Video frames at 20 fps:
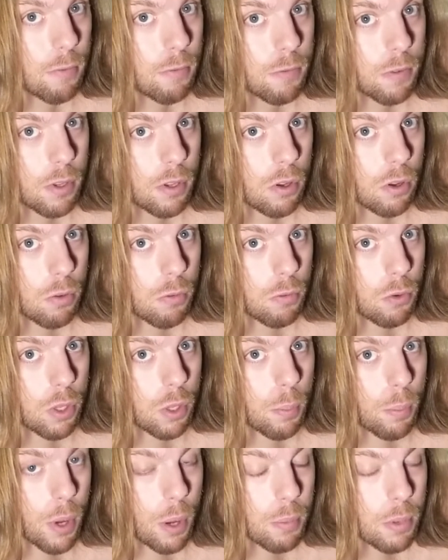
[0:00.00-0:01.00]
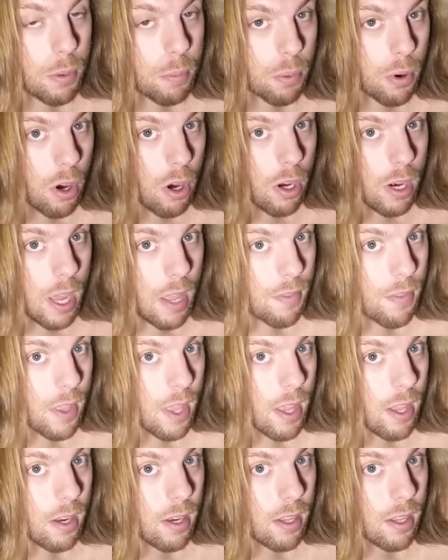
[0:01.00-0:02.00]
feel for the bumpy part, and
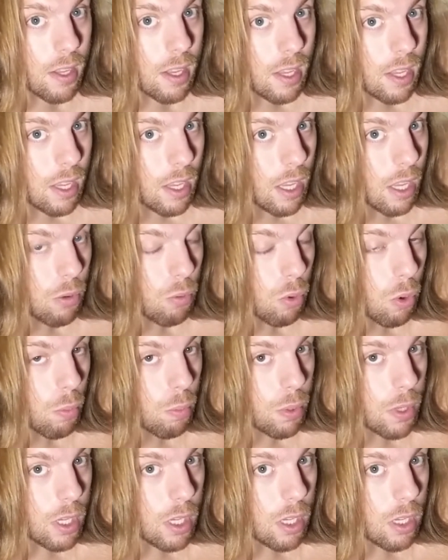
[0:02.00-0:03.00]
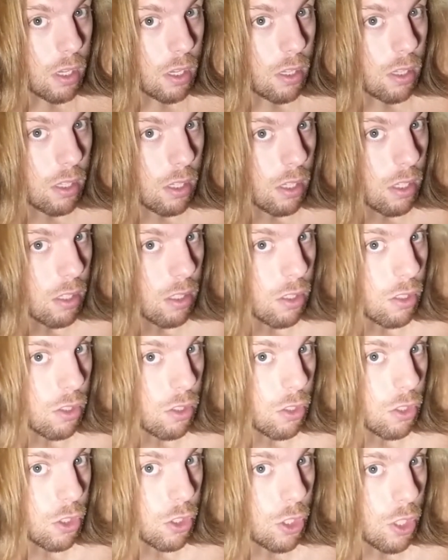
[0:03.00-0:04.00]
then it will be
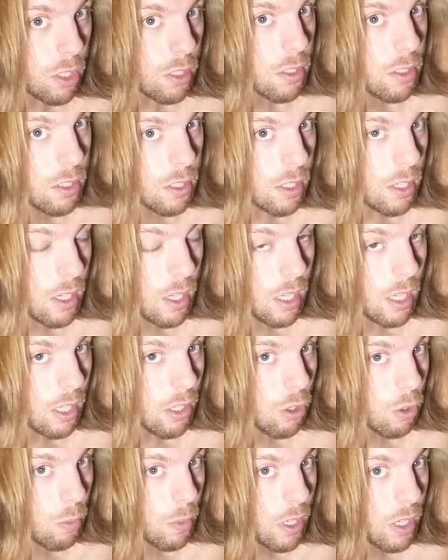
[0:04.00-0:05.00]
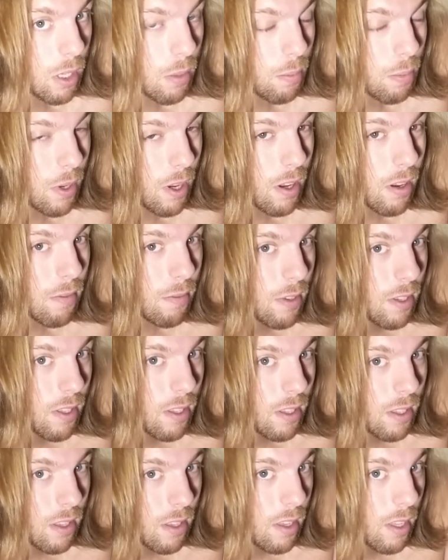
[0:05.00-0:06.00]
just a little bit above
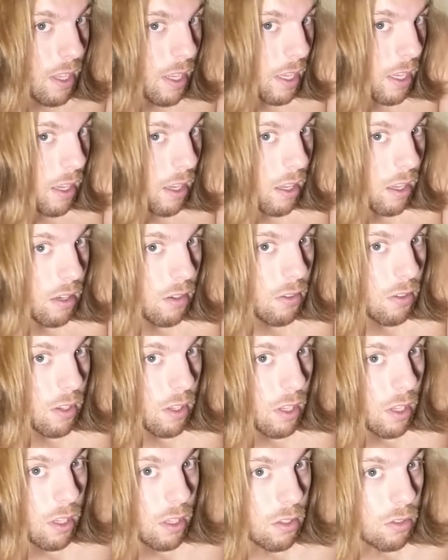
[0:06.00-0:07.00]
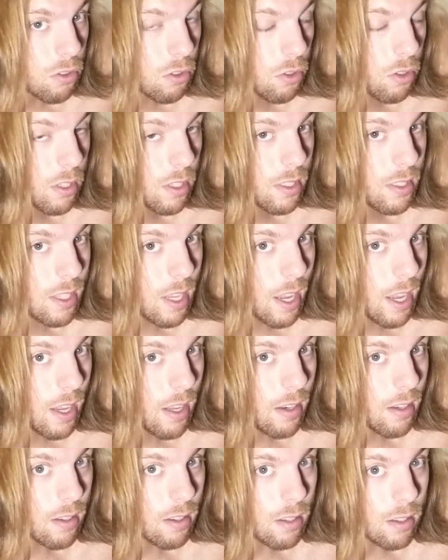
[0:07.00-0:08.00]
and to the
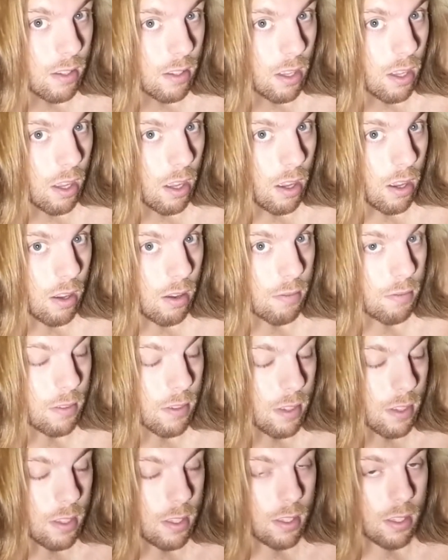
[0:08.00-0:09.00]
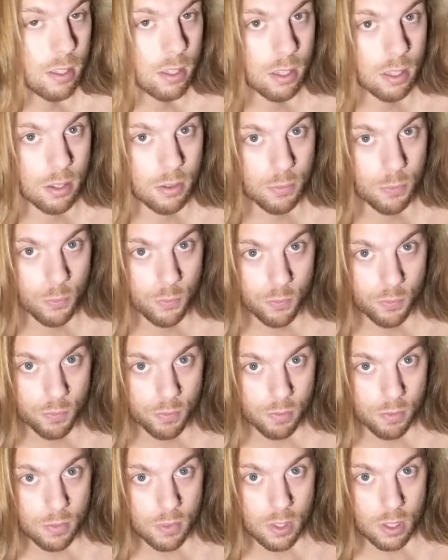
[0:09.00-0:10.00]
side of the
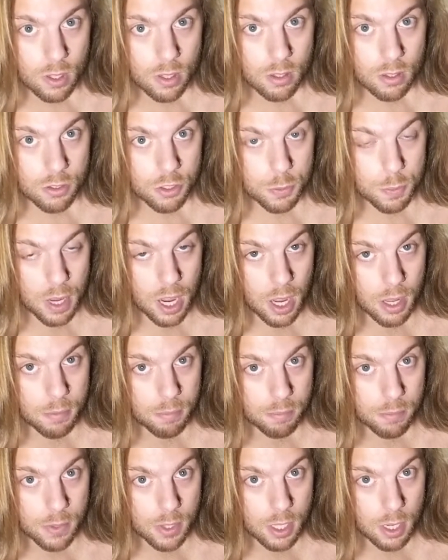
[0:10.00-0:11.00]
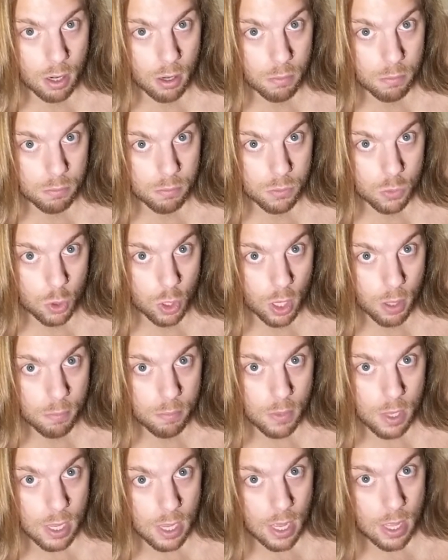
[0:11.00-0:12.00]
spine there. Okay,
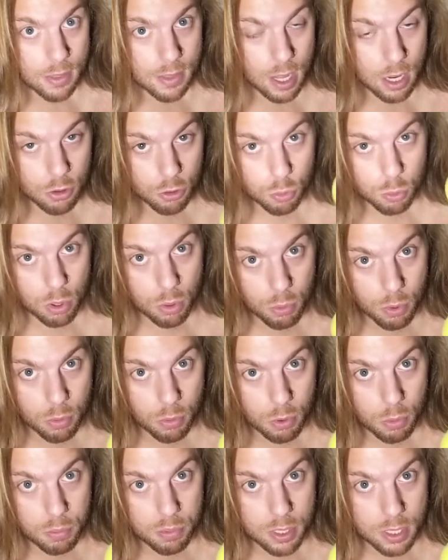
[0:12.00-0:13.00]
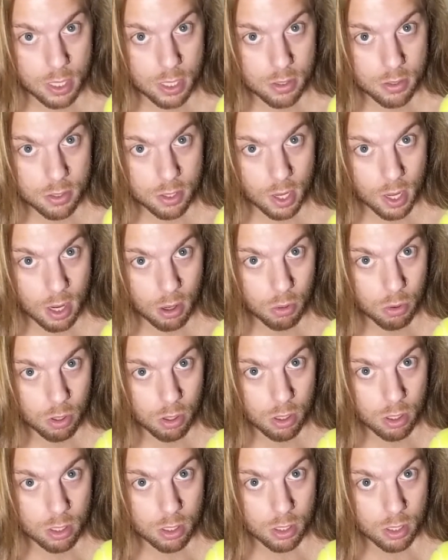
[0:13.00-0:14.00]
and that is where we will place
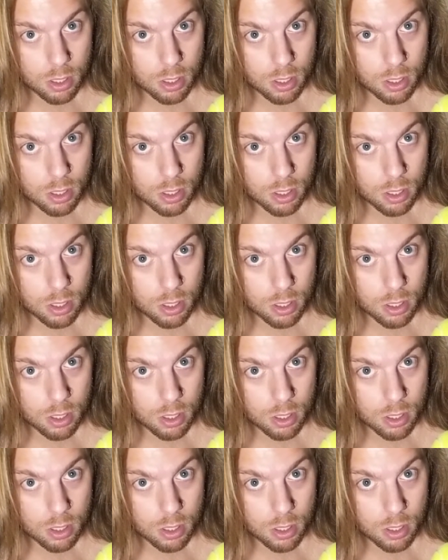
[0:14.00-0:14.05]
our